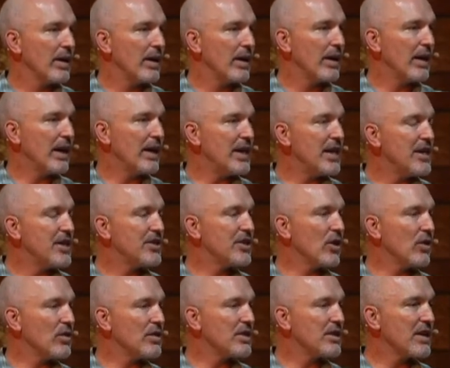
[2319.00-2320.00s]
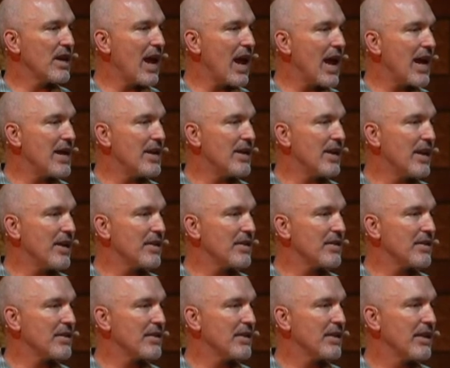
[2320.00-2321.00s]
And he shows
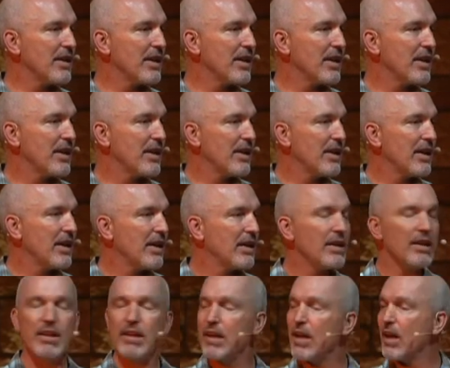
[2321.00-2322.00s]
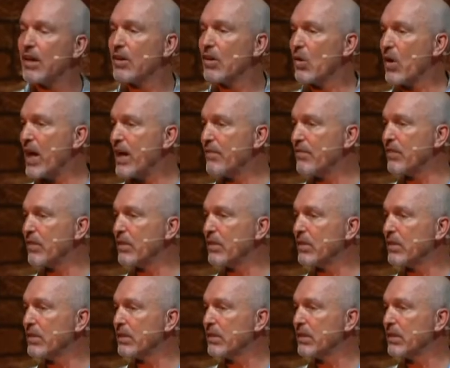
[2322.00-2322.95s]
kindness to the ungrateful